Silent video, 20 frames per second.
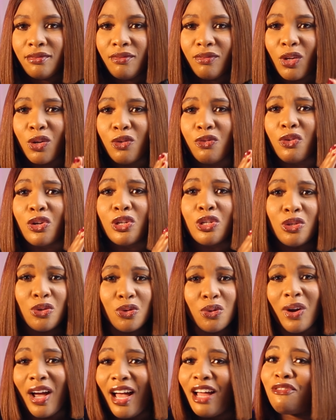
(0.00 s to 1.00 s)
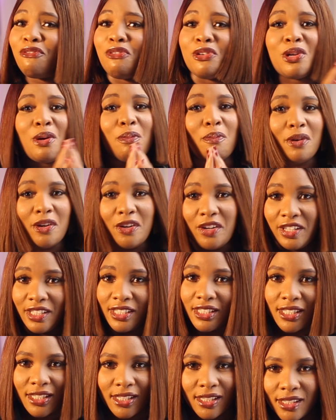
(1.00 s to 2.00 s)
for you and for your
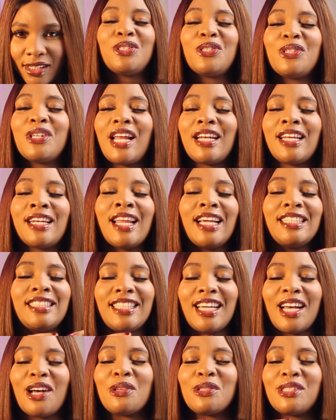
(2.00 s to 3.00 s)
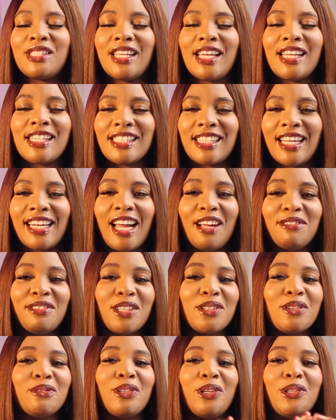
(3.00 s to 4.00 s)
parents. So the next thing I'll say is that
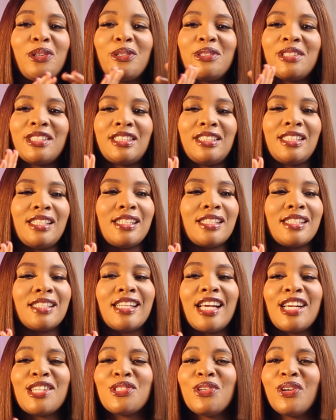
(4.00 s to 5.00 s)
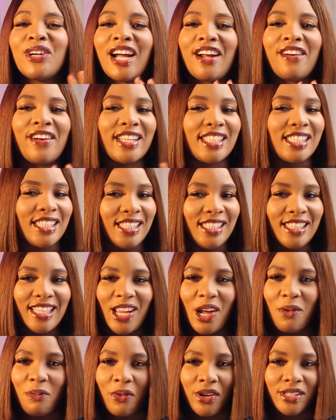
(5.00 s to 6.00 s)
after you've done all these things, there is no guarantee that
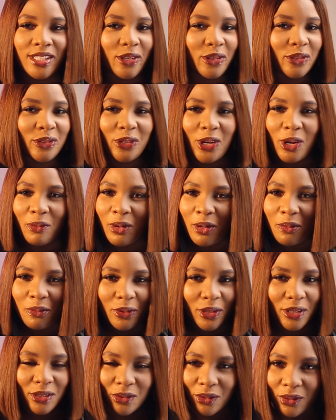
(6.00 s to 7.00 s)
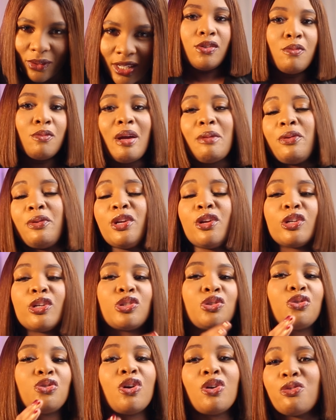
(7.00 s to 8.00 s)
your parents are going to come on board. You might bring your
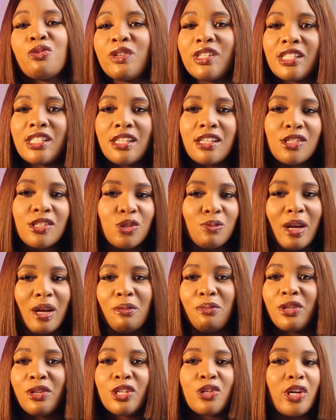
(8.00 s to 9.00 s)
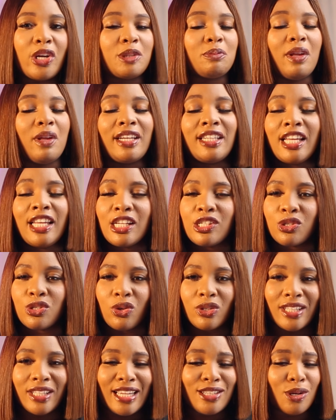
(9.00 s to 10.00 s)
strong reasons, you might bring your explanation,
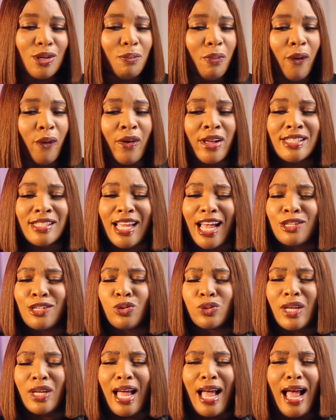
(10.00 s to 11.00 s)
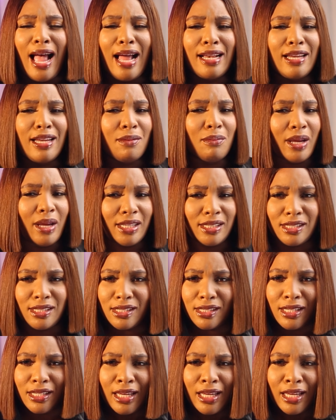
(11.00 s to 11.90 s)
and your parents are just adamant.